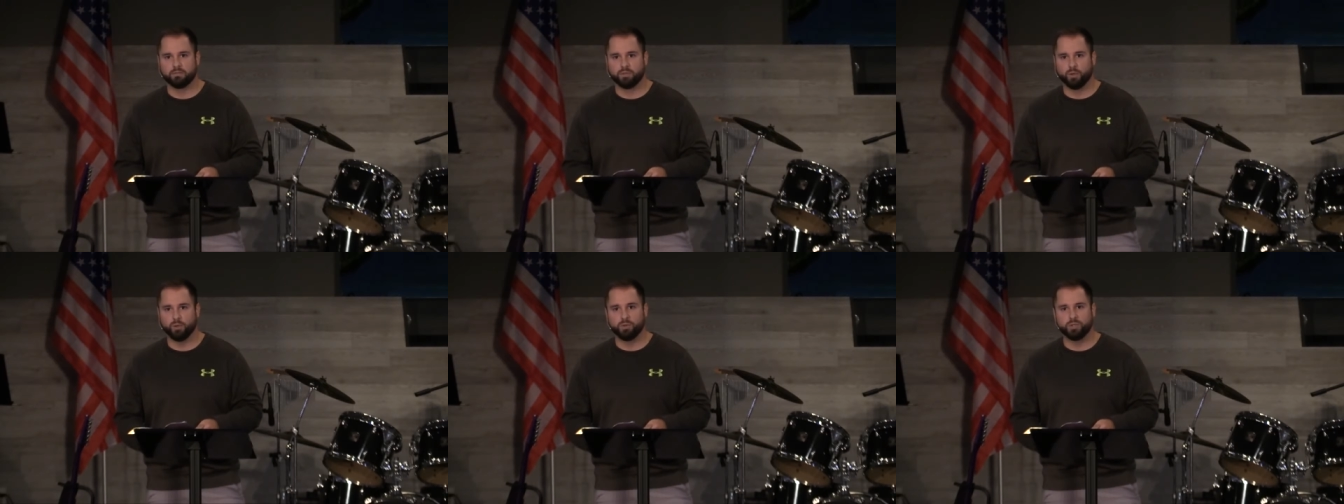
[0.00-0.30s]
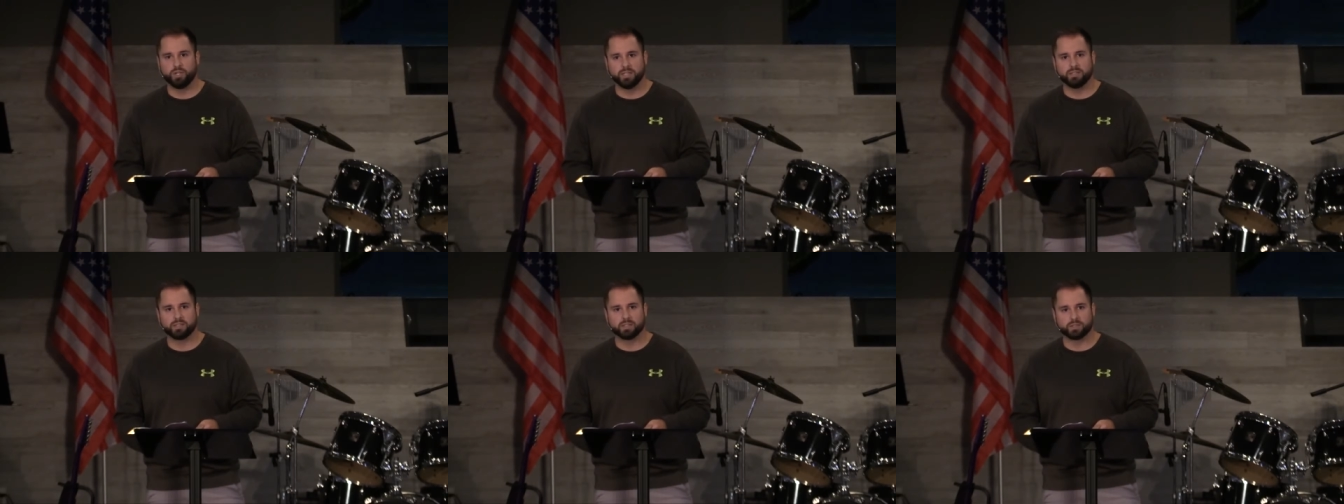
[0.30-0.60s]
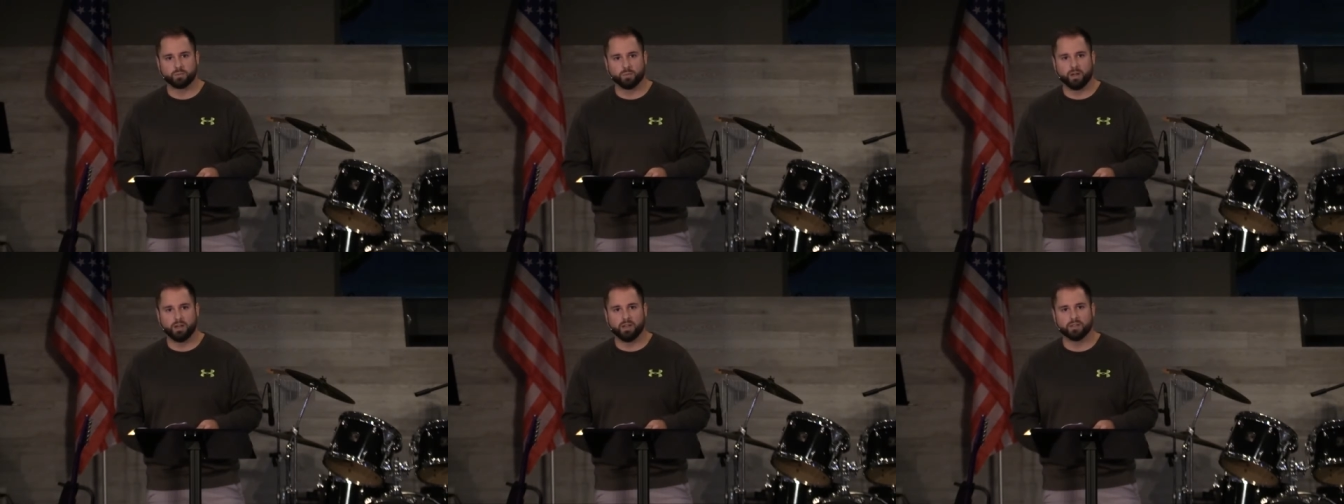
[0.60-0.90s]
who
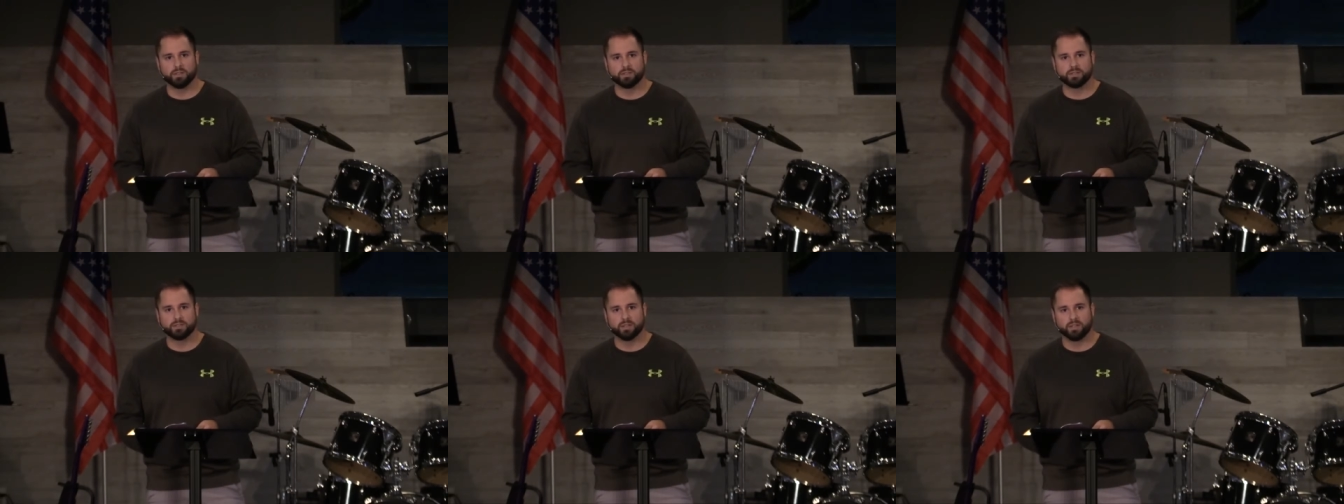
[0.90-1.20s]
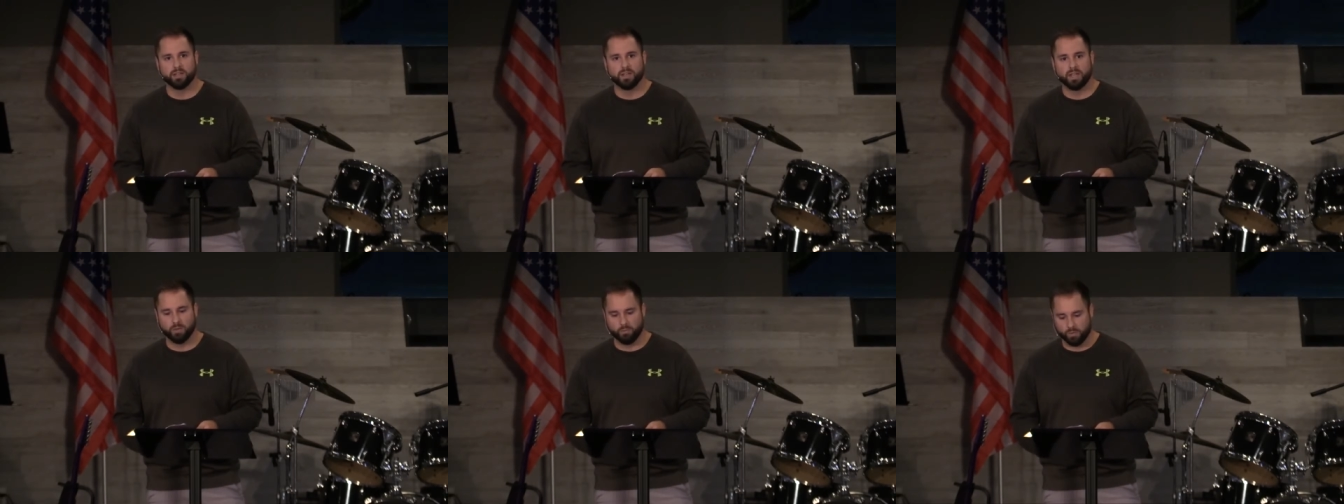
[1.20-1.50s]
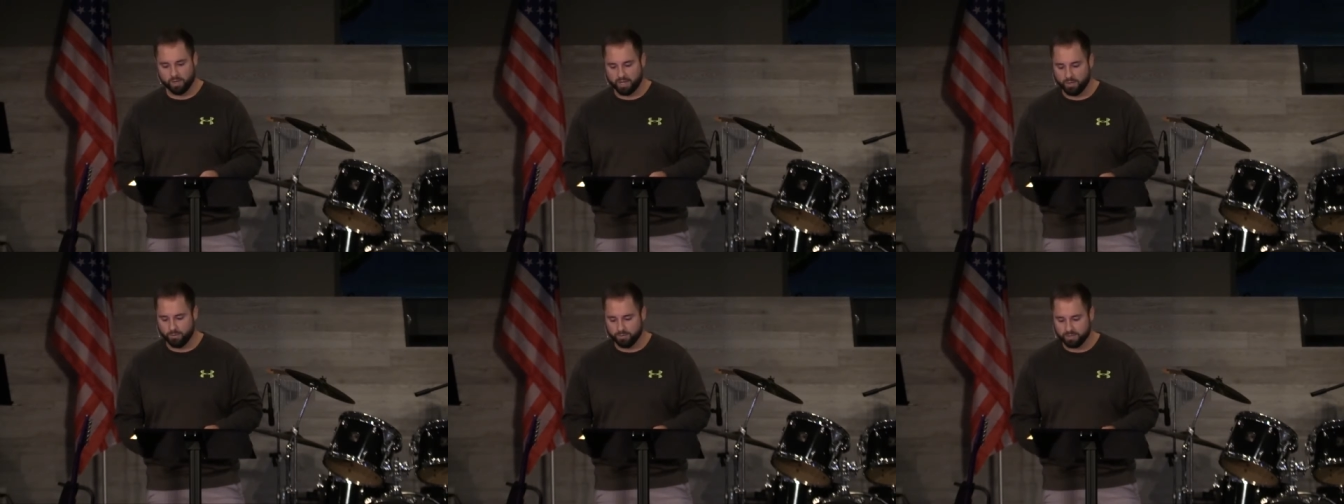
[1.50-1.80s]
Jesus was and
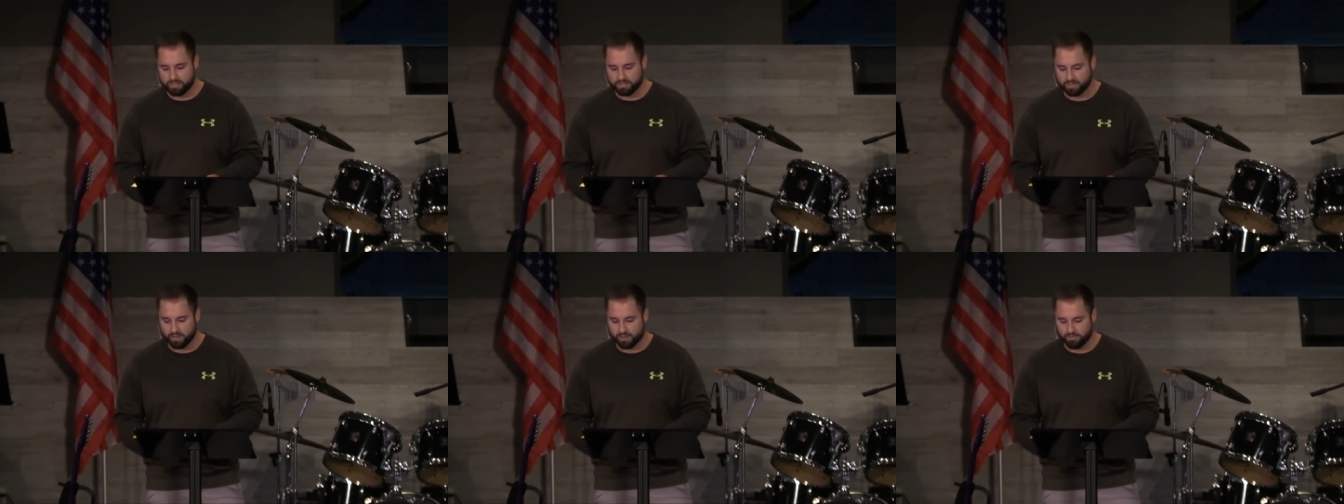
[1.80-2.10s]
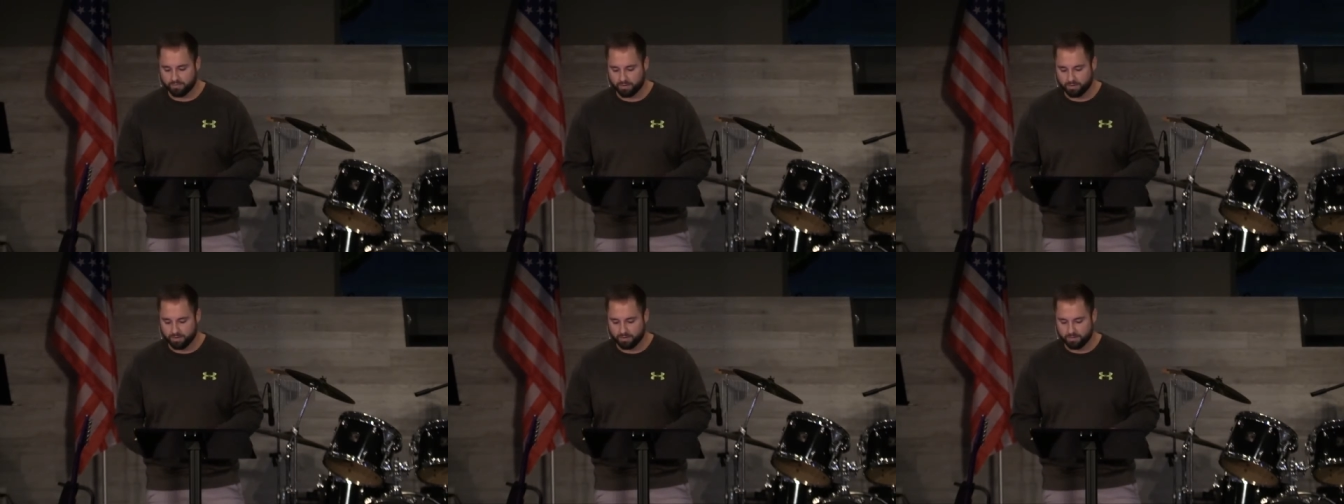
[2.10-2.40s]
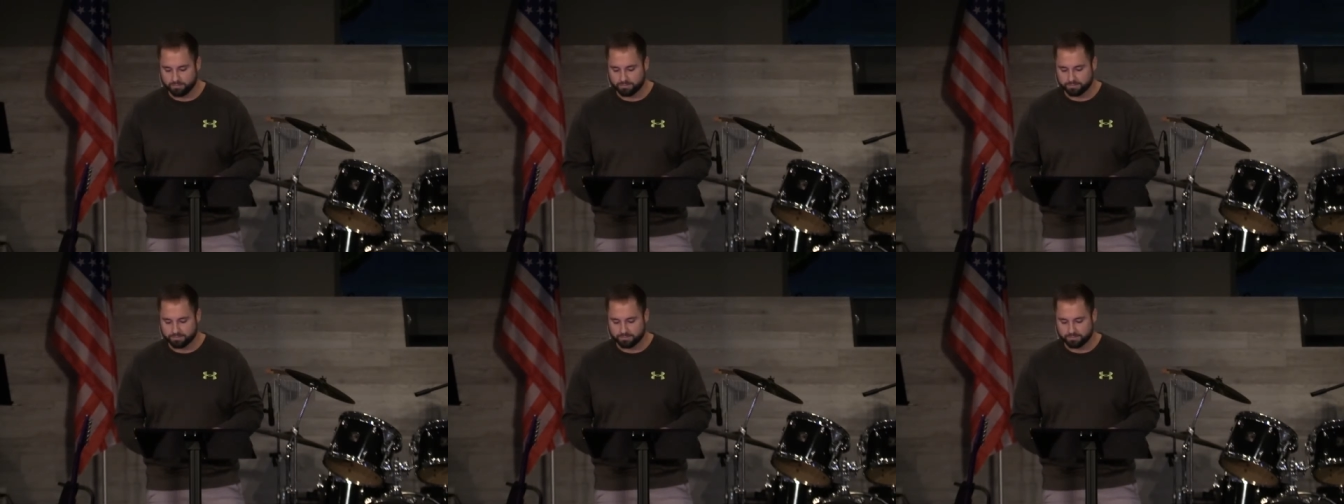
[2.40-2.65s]
what he would suffer.